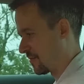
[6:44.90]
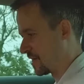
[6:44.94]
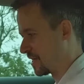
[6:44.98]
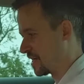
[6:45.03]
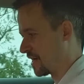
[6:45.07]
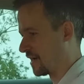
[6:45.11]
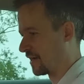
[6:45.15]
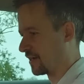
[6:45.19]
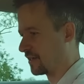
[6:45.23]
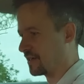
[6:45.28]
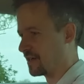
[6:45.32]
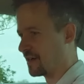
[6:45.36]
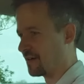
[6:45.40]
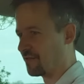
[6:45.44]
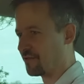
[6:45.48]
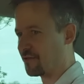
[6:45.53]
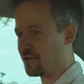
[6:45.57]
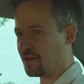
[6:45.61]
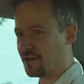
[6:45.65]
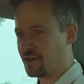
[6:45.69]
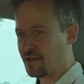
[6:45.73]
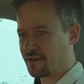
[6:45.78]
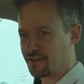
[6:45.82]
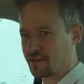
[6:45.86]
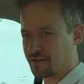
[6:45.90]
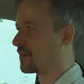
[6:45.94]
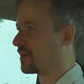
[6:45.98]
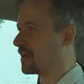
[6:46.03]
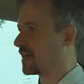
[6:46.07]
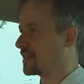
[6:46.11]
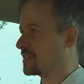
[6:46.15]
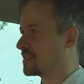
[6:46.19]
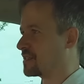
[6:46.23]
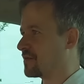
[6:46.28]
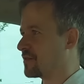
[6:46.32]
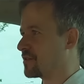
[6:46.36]
mean, I could have the
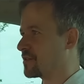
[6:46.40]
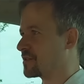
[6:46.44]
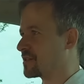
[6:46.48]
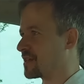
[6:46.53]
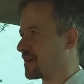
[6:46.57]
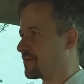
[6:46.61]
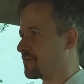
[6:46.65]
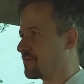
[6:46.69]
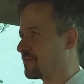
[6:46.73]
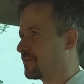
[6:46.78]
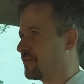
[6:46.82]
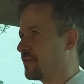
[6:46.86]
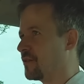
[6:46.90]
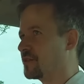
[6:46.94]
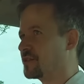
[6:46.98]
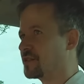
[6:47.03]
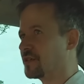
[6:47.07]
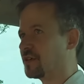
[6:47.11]
legs of a 7 foot